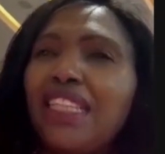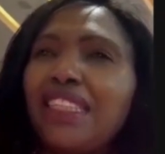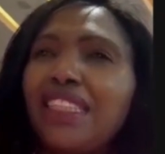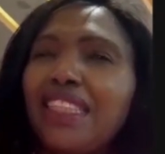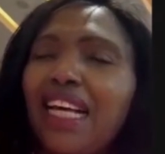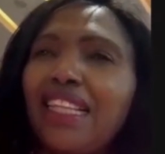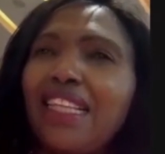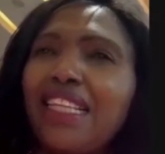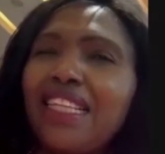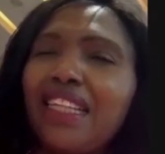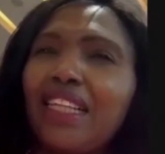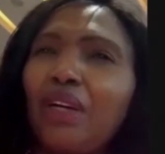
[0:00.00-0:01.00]

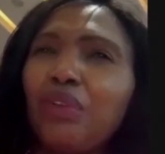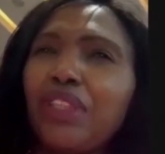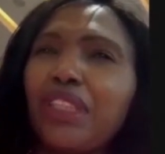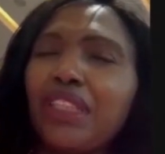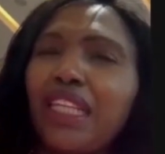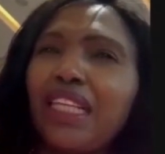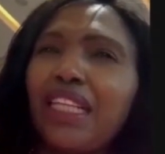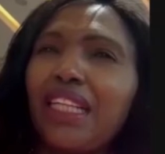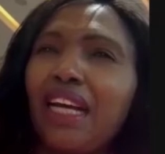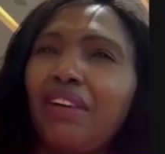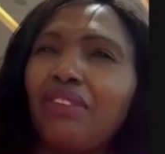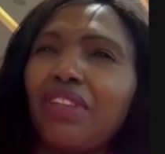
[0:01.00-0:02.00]
nothing that I would say
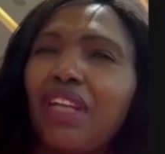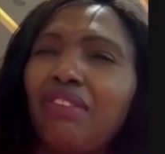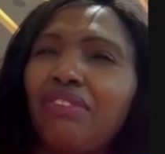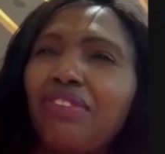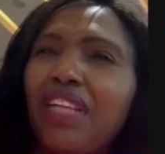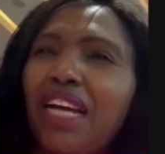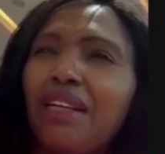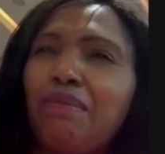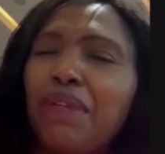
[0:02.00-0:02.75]
that I would have done